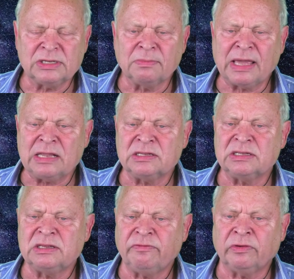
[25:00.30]
in some
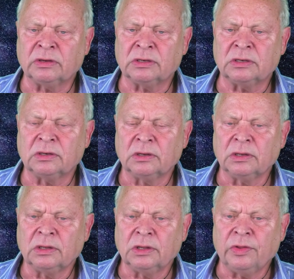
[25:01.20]
cases it's different.
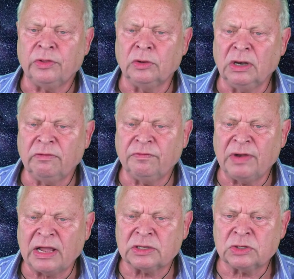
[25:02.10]
You live
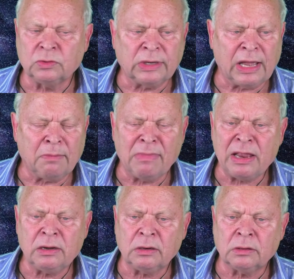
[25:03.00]
next to a
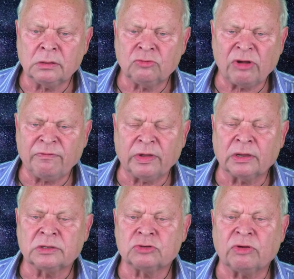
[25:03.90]
main traffic
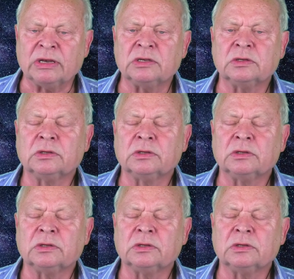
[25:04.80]
street,